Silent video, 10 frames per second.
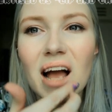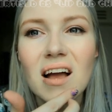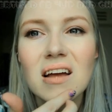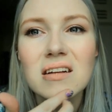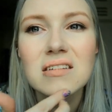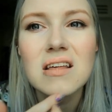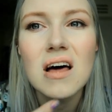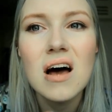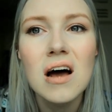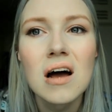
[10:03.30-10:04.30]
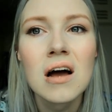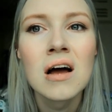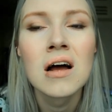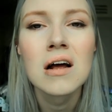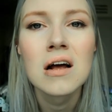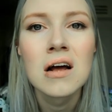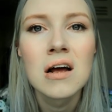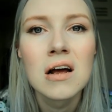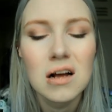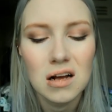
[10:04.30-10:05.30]
Can you see that?
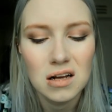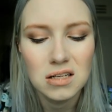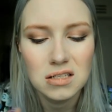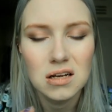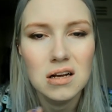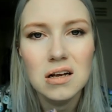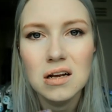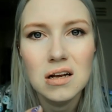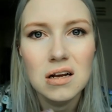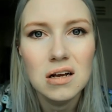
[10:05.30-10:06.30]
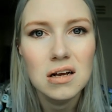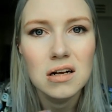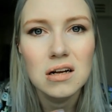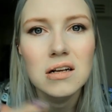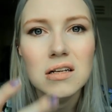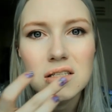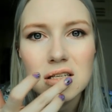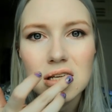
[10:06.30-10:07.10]
It just...